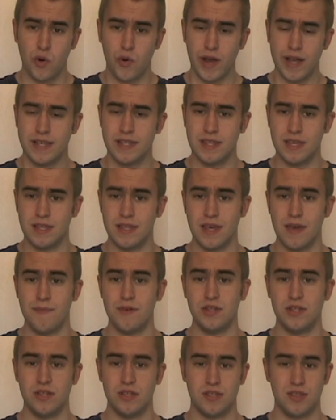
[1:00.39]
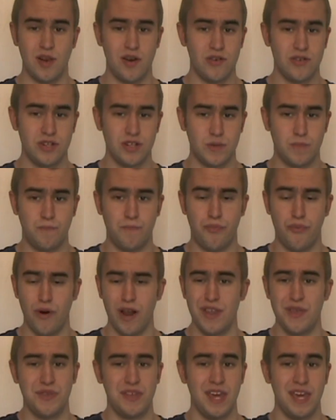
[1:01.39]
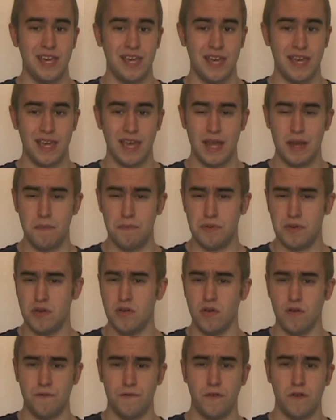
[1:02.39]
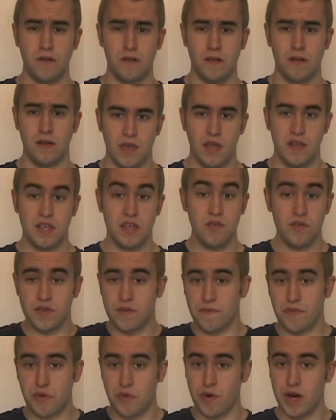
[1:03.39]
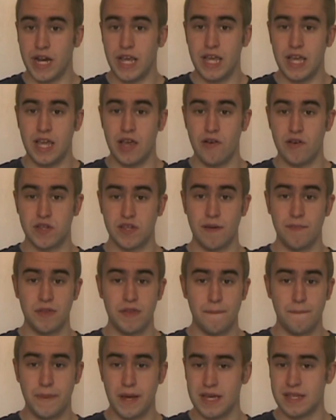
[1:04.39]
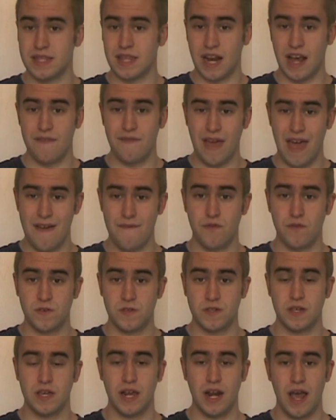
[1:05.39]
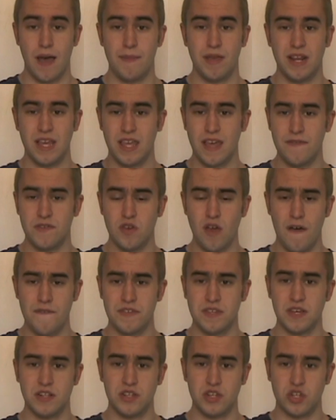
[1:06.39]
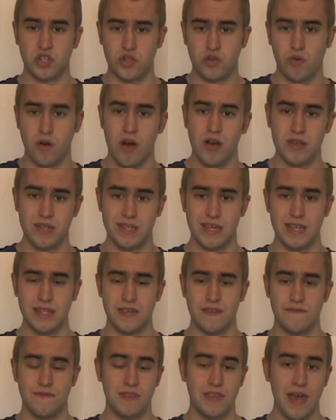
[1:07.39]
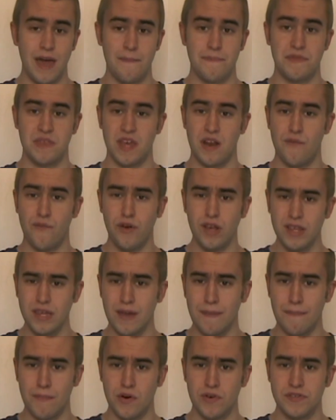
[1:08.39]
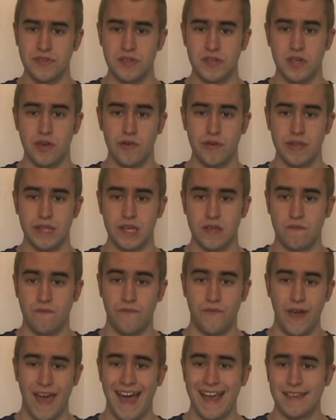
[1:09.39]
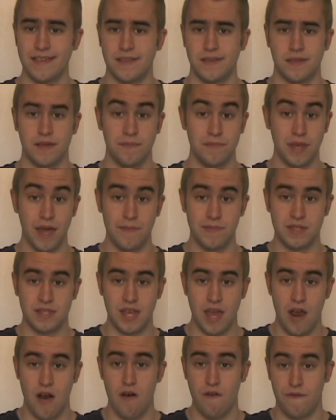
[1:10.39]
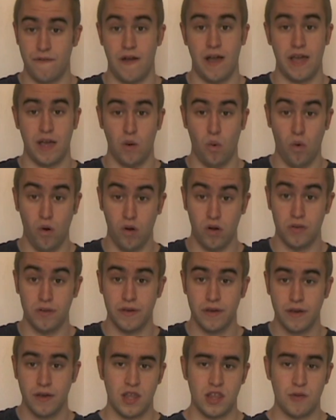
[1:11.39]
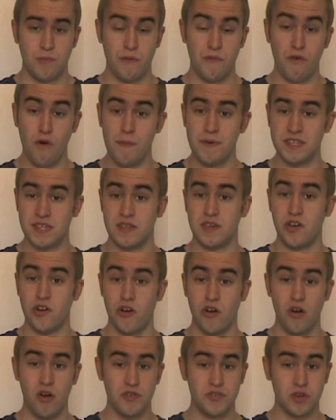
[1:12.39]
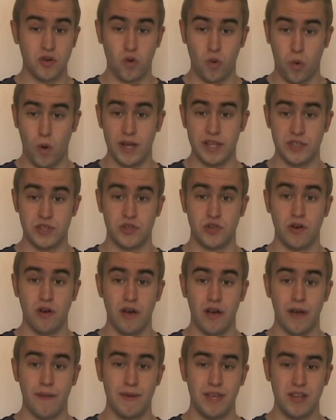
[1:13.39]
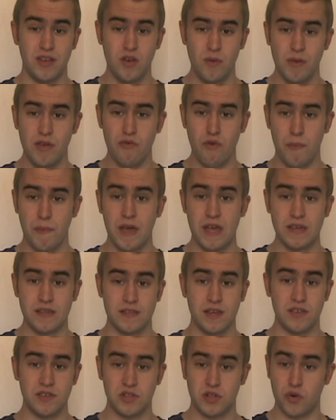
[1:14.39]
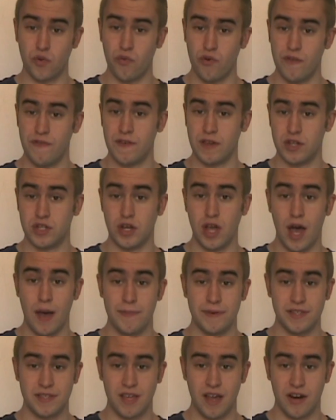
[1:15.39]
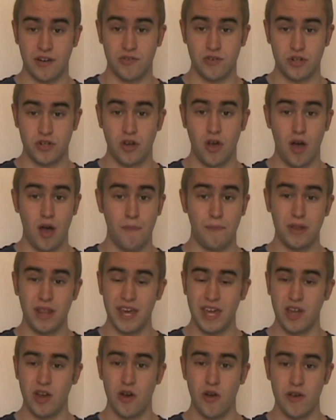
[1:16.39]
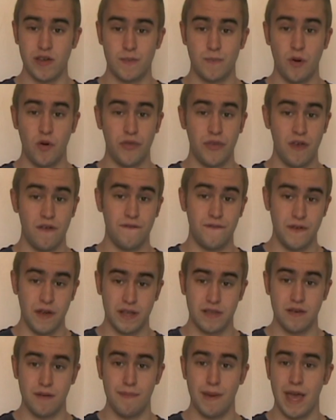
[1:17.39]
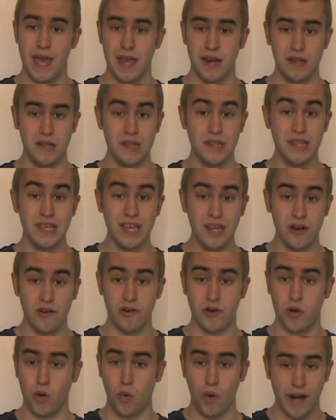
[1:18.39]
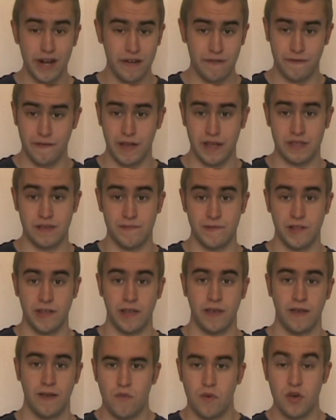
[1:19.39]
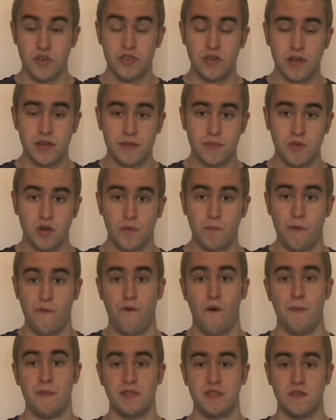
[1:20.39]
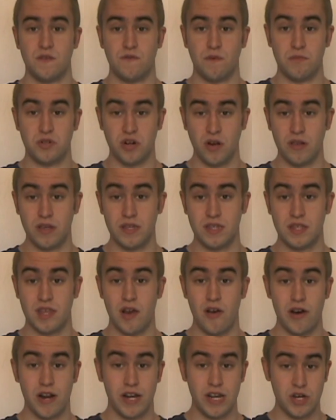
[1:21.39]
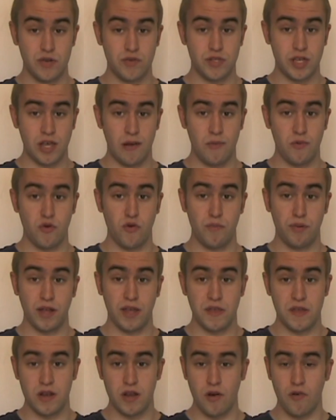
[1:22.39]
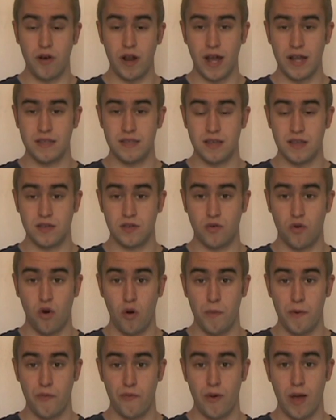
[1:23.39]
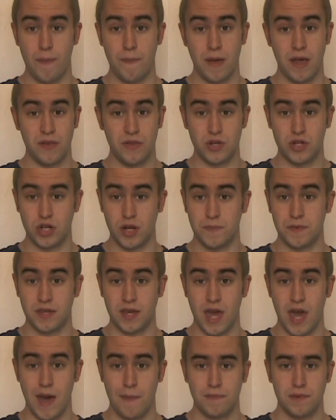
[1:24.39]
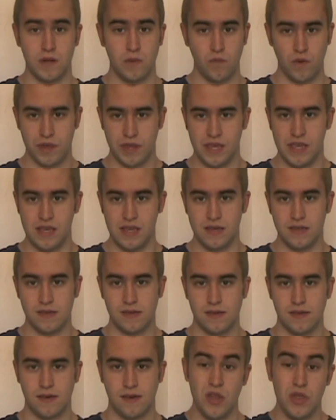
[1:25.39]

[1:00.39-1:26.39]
creates these images that are just breathtaking and beautiful. And the use of 3D here is some of the best that I've ever seen. I mean, it gives off such a strong sense of depth and really immerses you in this vast, sometimes terrifying world. The performances here are also quite strong. I mean, Noomi Rapace does a terrific job as Dr. Shaw, playing her as both a victim and a leader quite effectively. You also get some good performances from Charlize Theron and Idris Elba, who play the no-nonsense corporate rep and the ship's captain with ease.